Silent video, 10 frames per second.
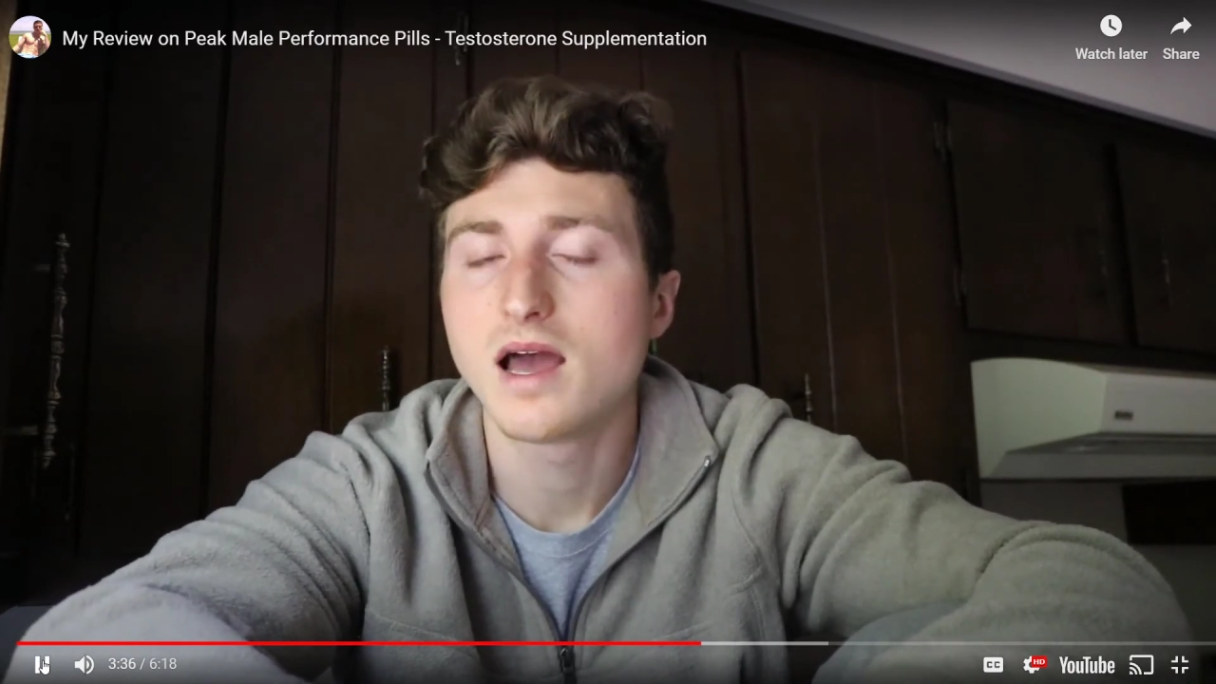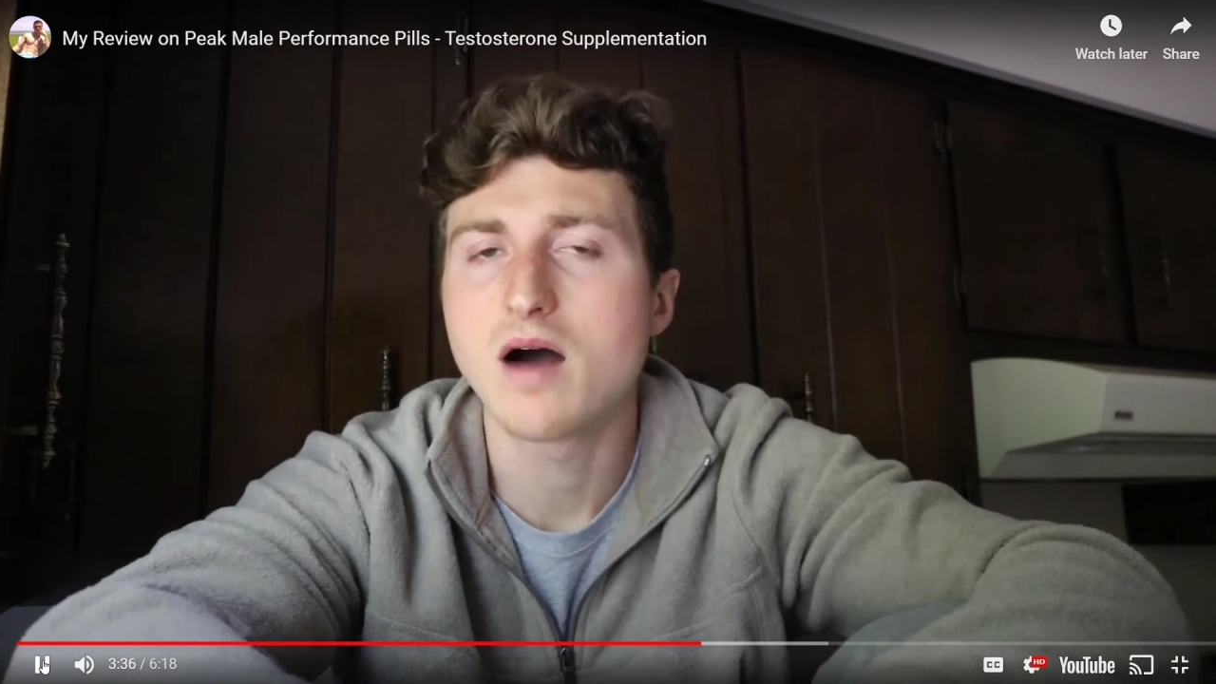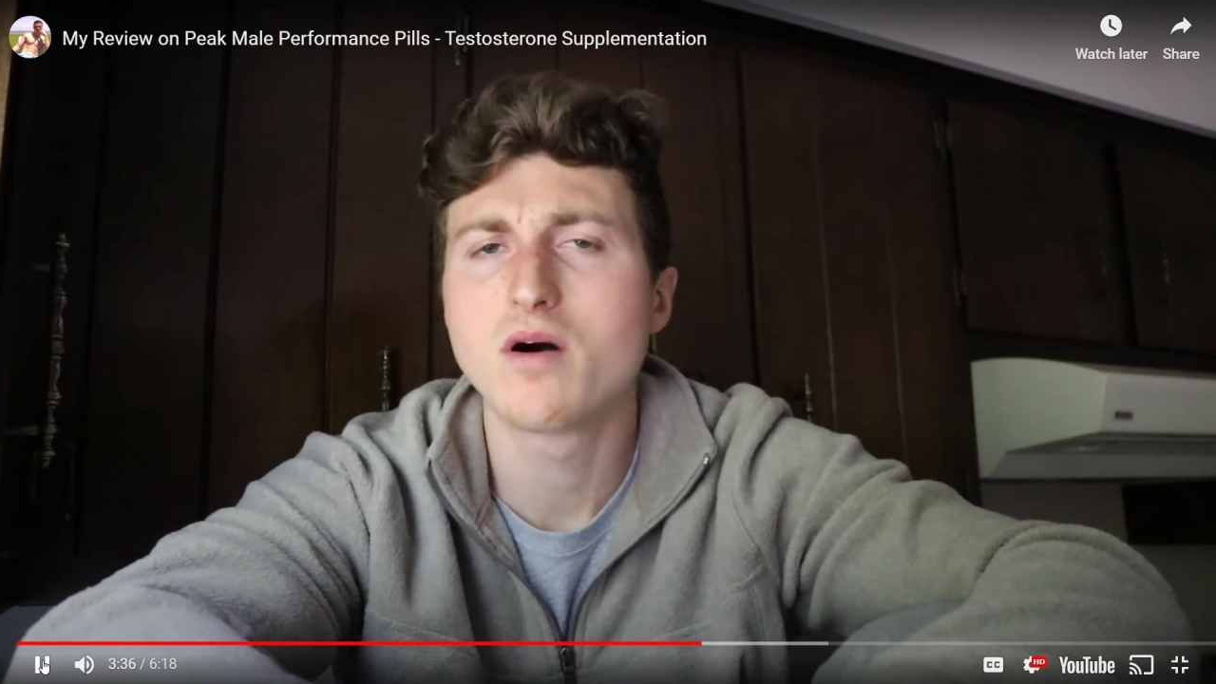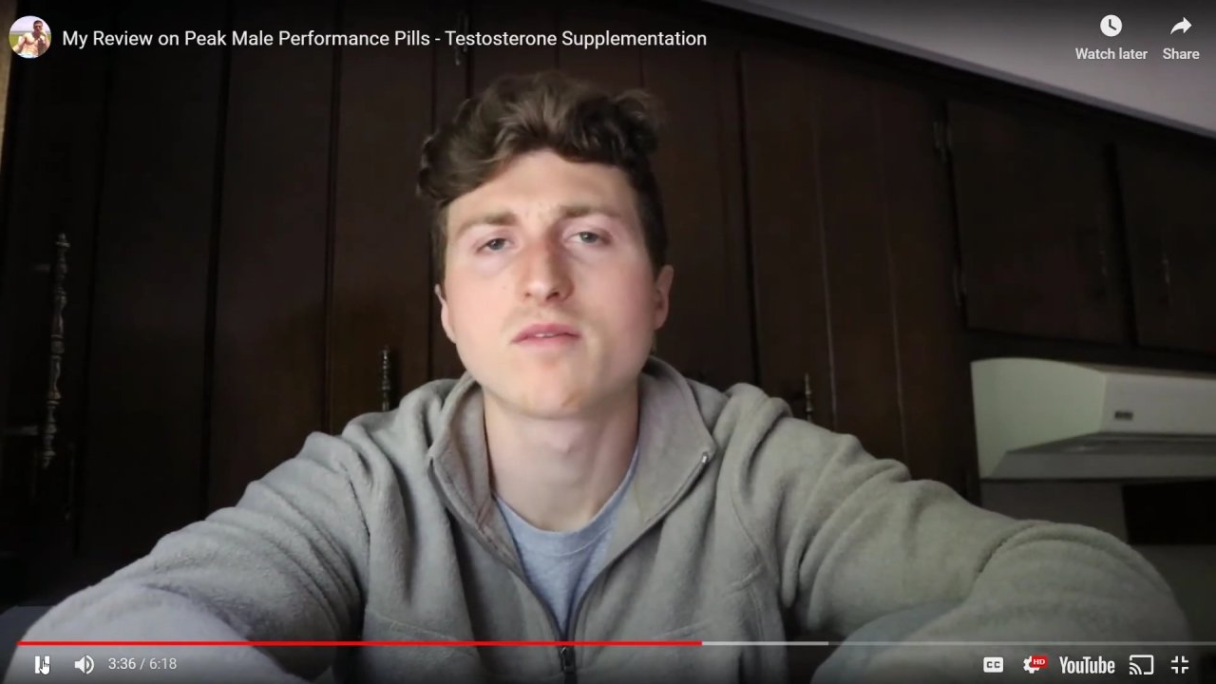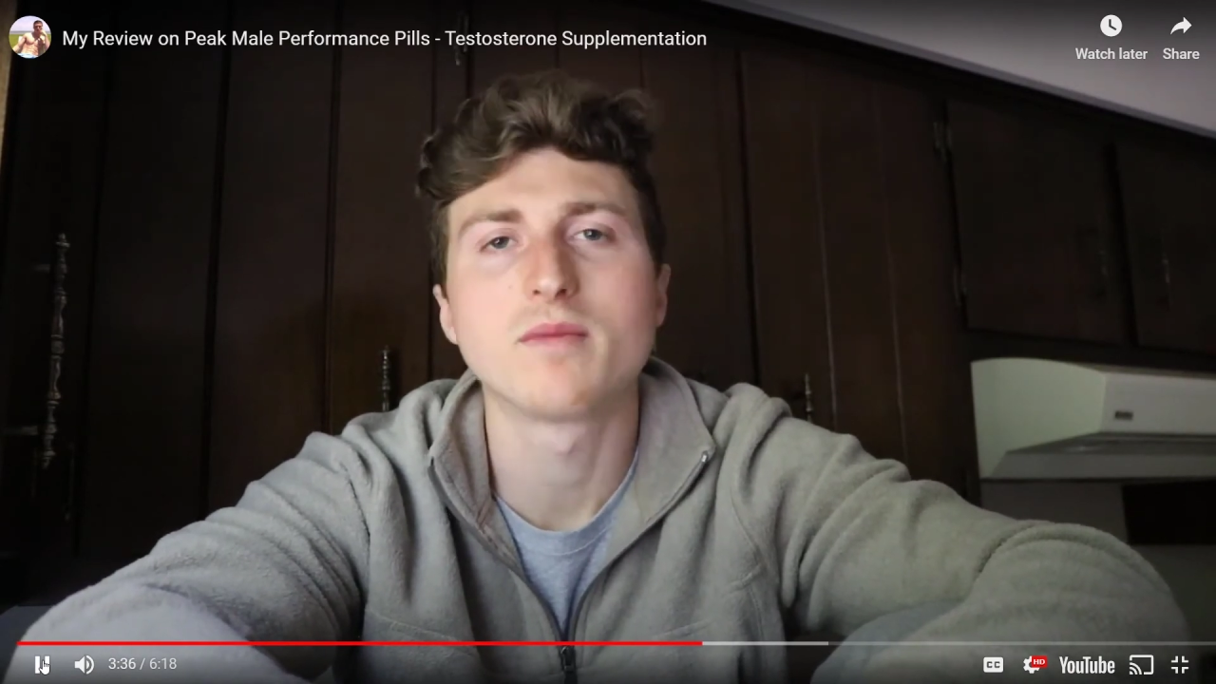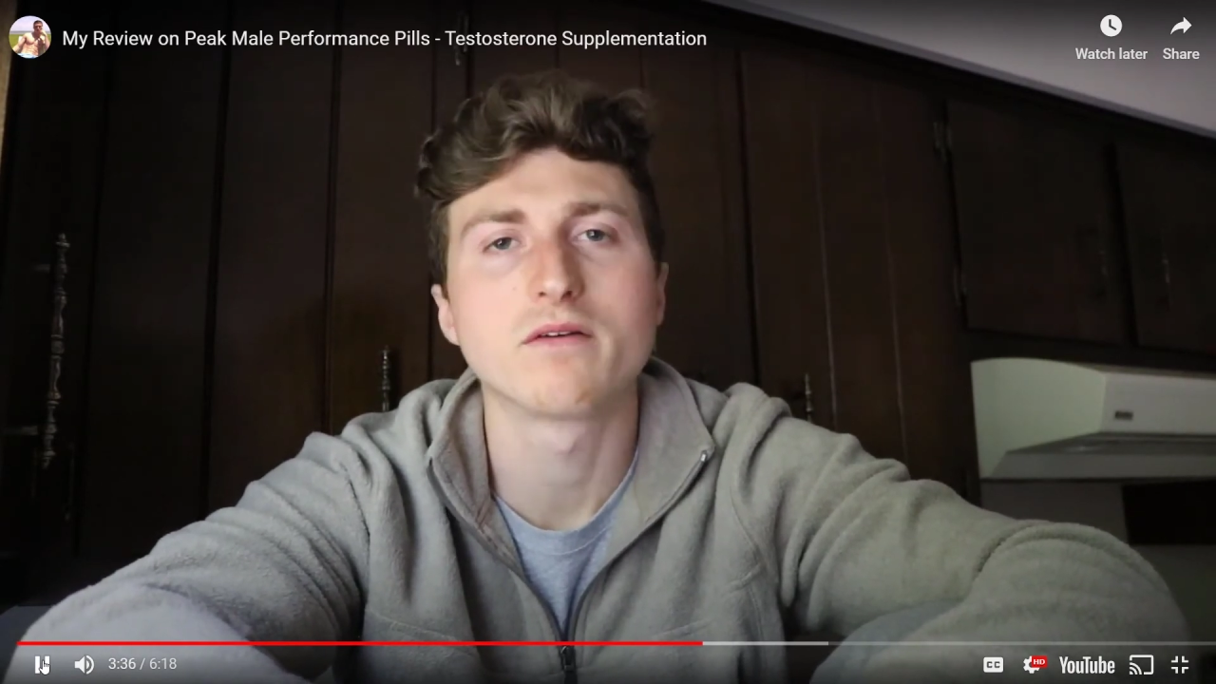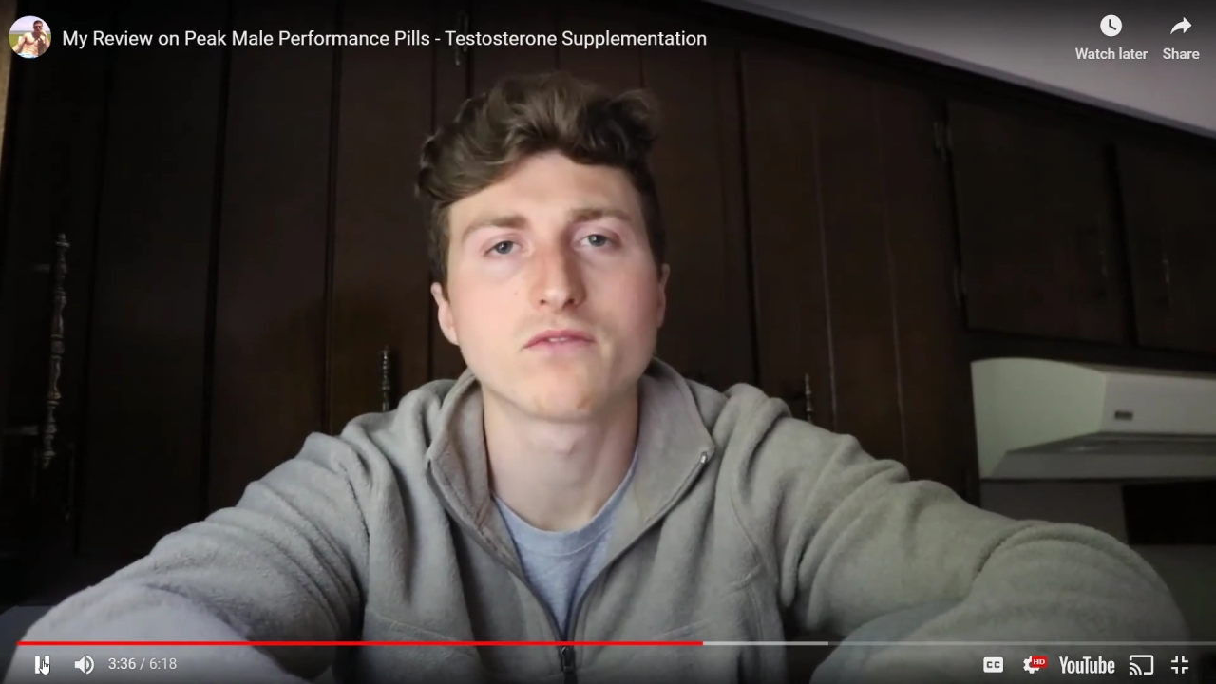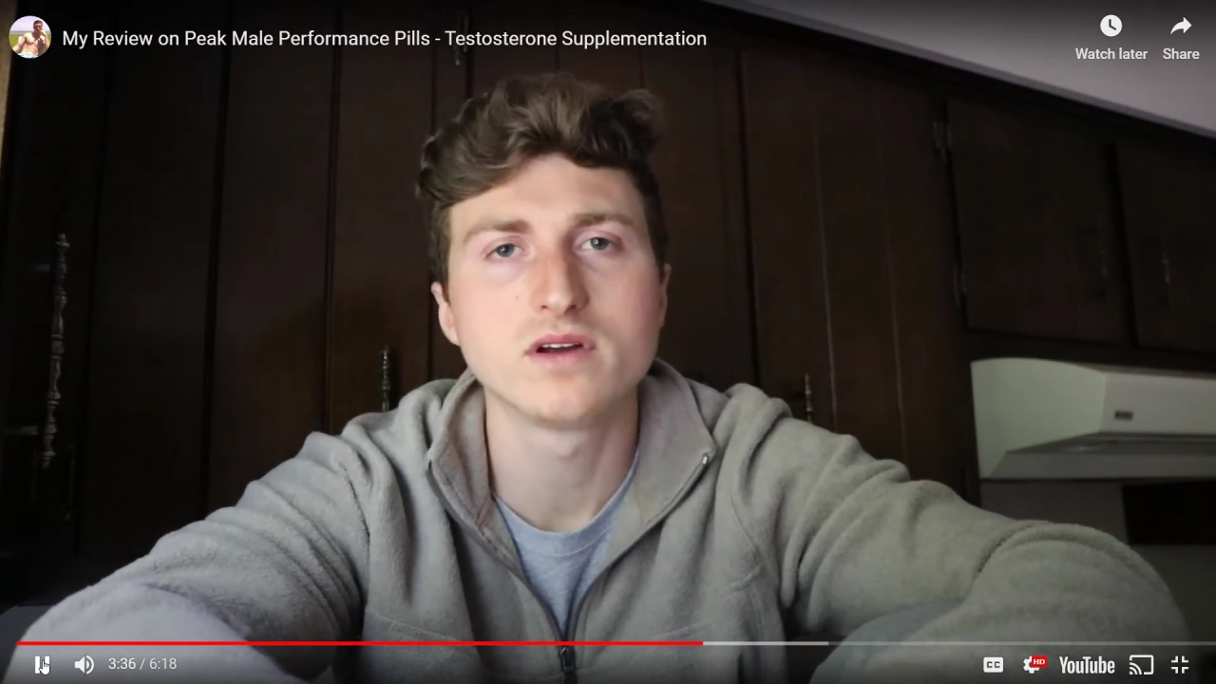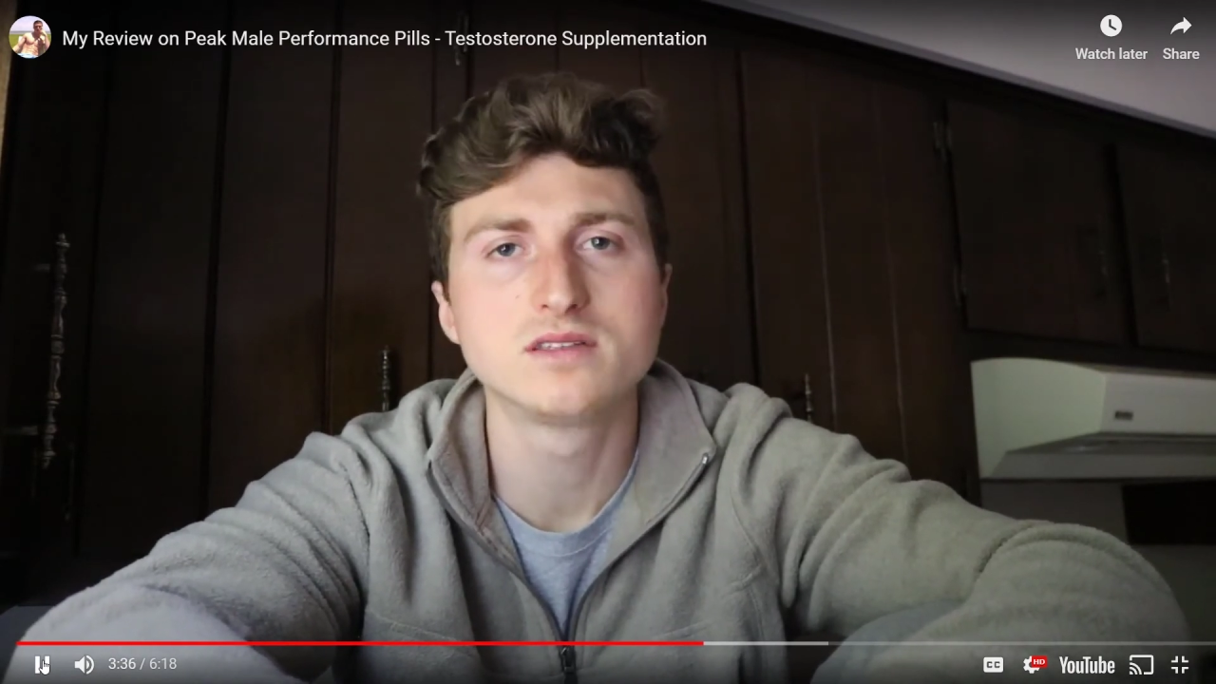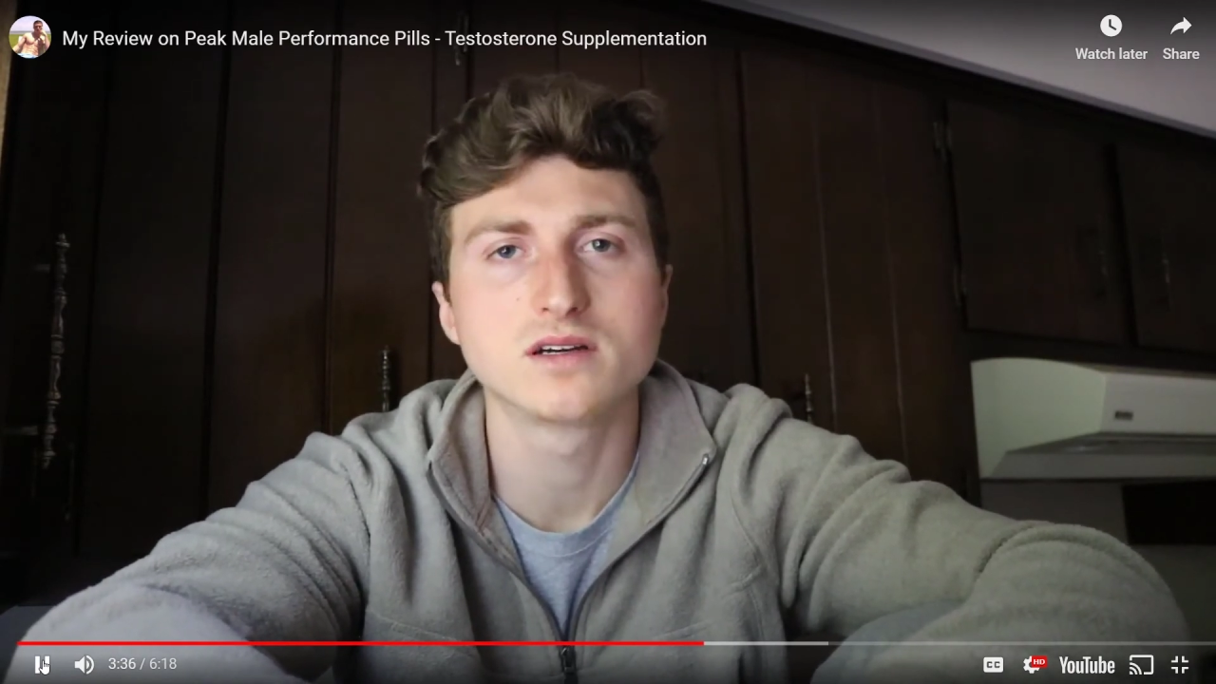However, my friend